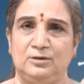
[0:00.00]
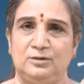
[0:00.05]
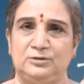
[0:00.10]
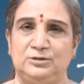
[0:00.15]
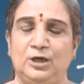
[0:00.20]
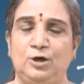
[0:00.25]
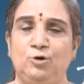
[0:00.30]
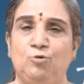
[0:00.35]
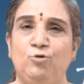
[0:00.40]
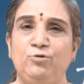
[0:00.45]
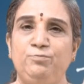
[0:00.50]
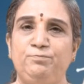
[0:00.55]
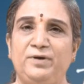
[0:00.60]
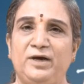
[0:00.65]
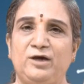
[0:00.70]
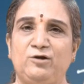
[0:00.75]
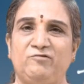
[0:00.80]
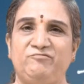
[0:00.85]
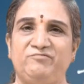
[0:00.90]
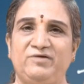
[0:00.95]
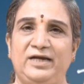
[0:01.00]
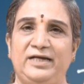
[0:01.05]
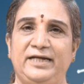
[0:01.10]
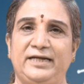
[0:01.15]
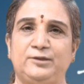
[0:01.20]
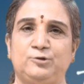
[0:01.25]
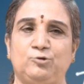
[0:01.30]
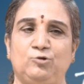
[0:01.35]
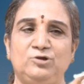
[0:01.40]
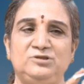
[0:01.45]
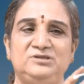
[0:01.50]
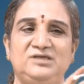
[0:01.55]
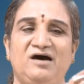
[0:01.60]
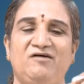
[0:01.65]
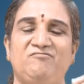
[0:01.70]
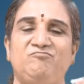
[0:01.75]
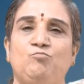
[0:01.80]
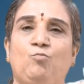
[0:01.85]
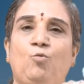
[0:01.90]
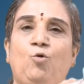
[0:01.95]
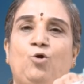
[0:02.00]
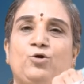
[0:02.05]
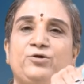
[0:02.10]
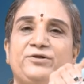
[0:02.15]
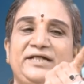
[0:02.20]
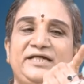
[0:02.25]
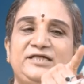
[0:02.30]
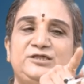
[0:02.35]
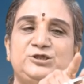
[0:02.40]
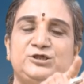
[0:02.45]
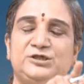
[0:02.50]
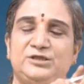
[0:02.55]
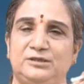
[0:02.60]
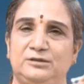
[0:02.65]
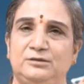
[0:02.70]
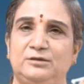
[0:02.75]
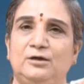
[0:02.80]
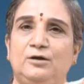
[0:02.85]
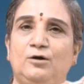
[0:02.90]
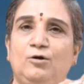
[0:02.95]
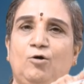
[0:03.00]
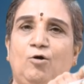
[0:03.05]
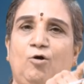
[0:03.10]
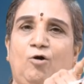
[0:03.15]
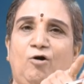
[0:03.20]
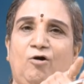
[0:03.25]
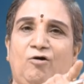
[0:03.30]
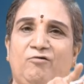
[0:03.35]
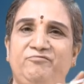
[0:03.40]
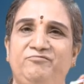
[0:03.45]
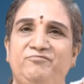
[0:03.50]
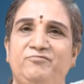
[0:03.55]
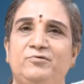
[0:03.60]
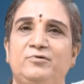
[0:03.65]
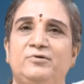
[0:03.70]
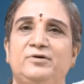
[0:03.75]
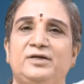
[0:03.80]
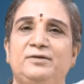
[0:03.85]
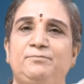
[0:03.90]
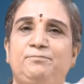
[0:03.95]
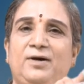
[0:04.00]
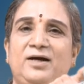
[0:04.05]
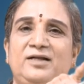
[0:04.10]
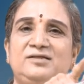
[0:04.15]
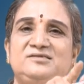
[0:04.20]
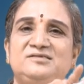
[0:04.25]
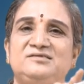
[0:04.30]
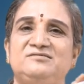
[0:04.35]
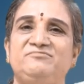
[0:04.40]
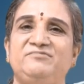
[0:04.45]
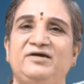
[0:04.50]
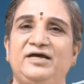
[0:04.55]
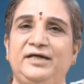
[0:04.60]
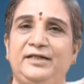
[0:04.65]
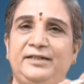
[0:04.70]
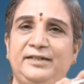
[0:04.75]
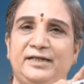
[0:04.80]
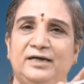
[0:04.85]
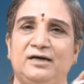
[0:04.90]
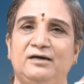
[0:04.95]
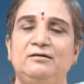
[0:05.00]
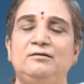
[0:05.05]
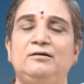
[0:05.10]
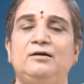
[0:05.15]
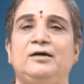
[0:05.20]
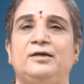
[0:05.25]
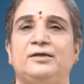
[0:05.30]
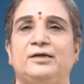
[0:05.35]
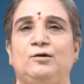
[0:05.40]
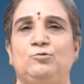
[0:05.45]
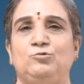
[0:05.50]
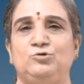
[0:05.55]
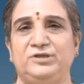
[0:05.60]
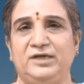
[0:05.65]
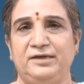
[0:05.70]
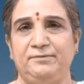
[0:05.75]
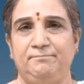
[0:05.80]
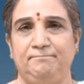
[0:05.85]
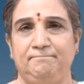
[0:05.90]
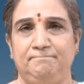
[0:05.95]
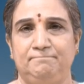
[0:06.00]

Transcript: The lone pair of electrons have more region of repulsive area around them.